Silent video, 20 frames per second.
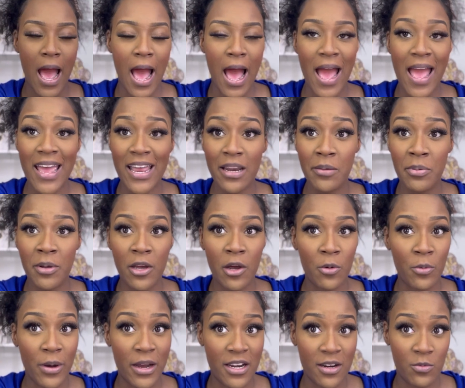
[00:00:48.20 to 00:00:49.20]
I had to pick a
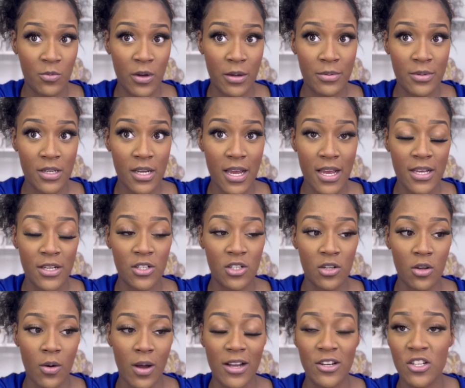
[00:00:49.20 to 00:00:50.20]
random website,
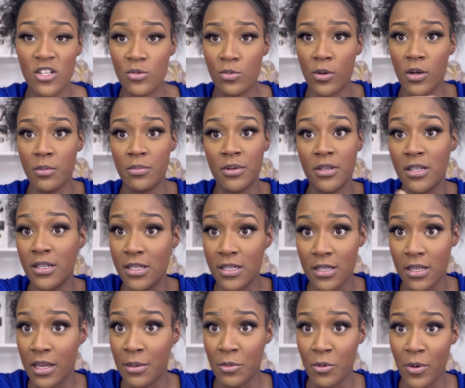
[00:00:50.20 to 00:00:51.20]
so I just want to put a
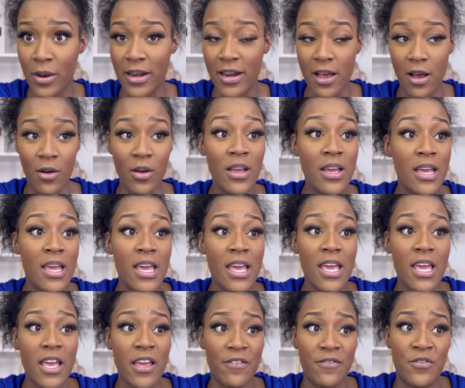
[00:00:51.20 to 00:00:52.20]
disclaimer right now.
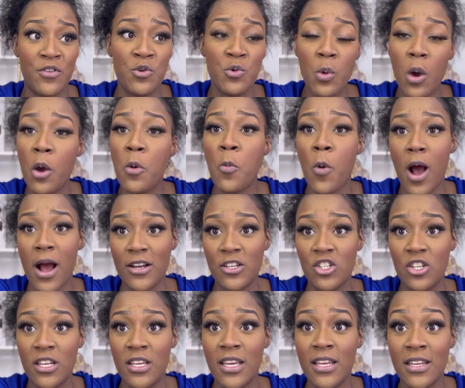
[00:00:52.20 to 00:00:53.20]
If you are
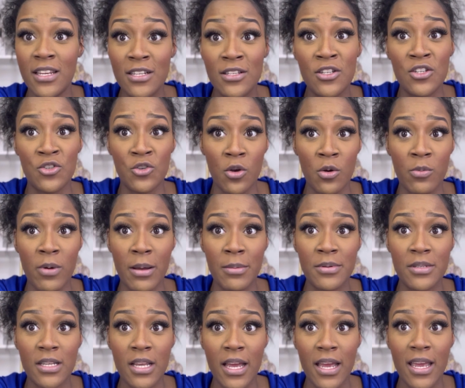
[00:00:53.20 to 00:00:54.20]
watching and this is your
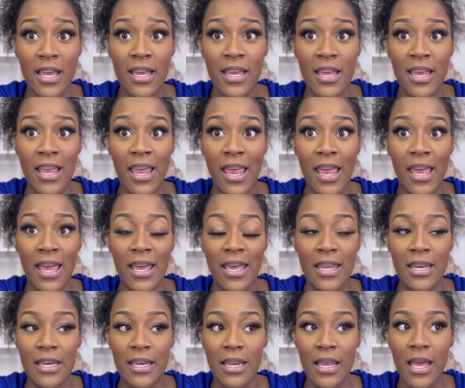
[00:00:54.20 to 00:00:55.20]
website,
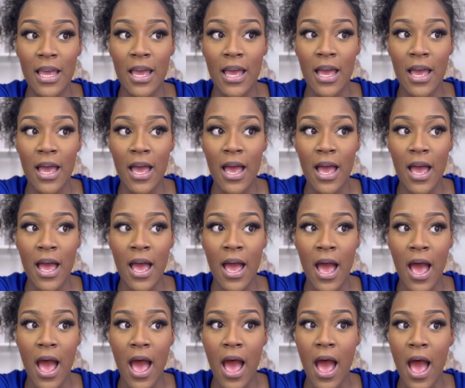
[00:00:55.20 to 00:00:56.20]
and
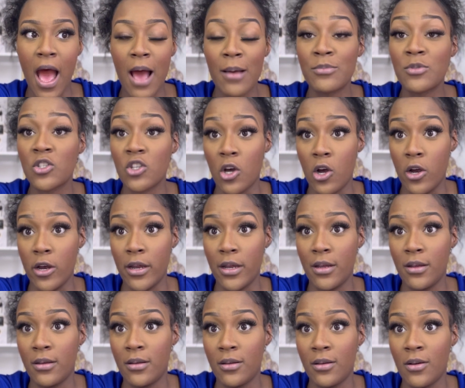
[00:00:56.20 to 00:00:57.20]
I'm sorry.
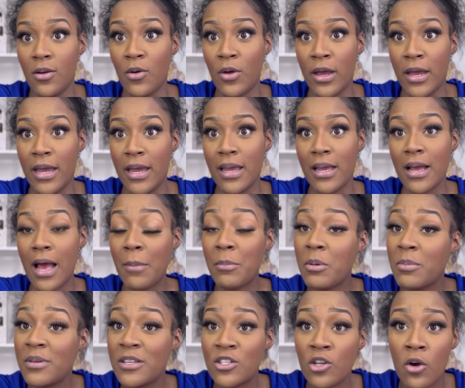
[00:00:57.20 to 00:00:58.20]
Okay, I'm gonna
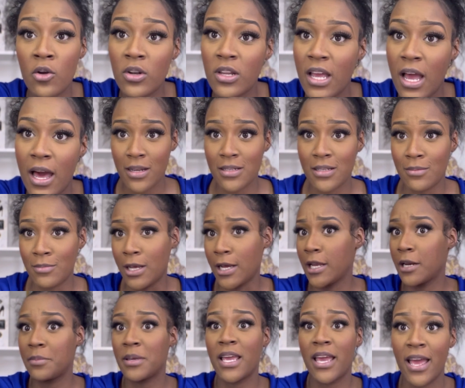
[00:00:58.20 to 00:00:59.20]
be totally honest. I'm not
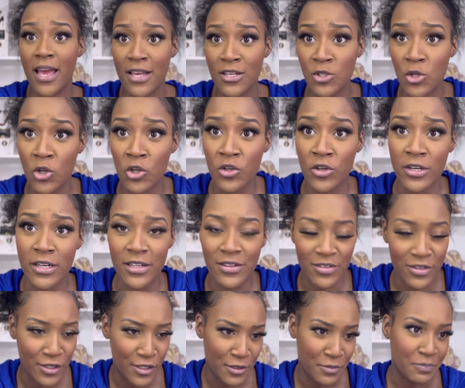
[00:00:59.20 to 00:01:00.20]
gonna be an asshole or
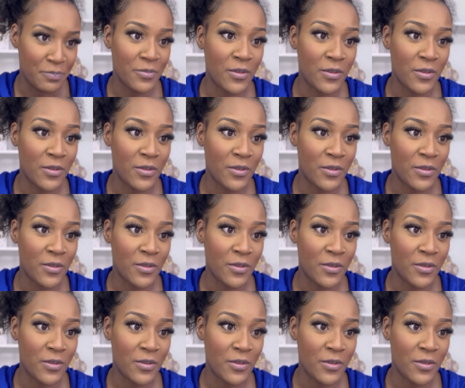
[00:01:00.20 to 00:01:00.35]
anything.